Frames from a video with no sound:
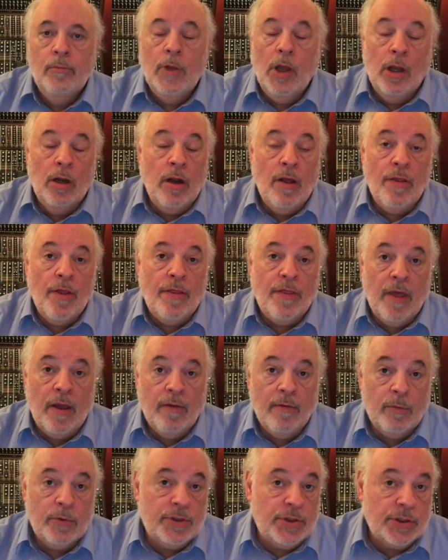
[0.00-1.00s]
Another
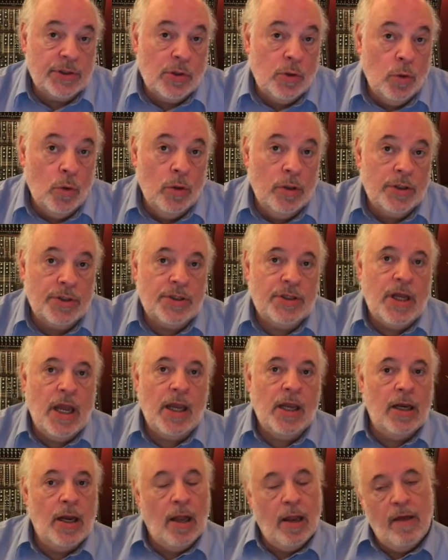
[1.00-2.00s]
thing, which is cool, is
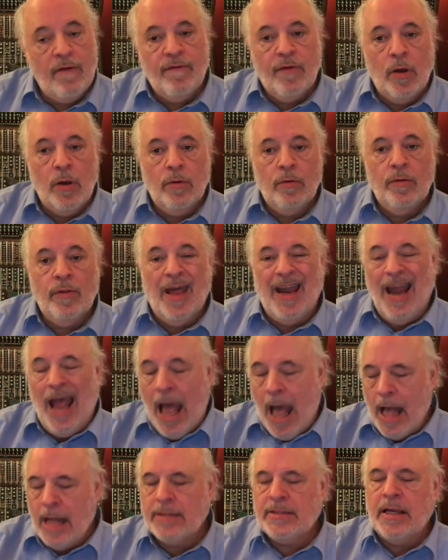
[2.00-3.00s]
take an LFO that
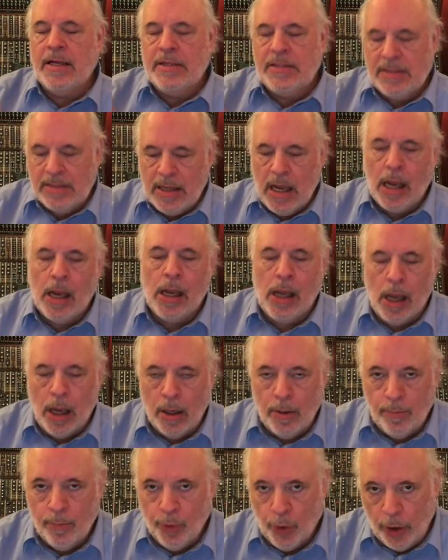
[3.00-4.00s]
has a sync
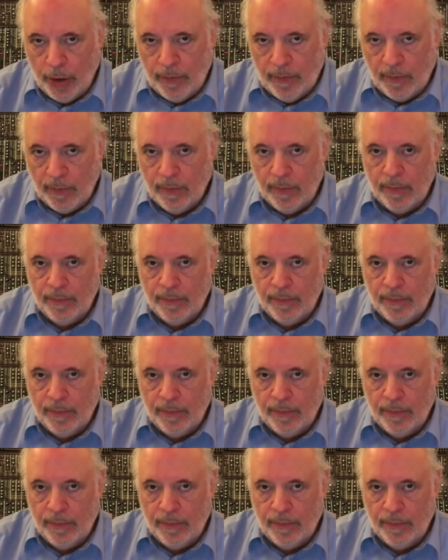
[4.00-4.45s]
input,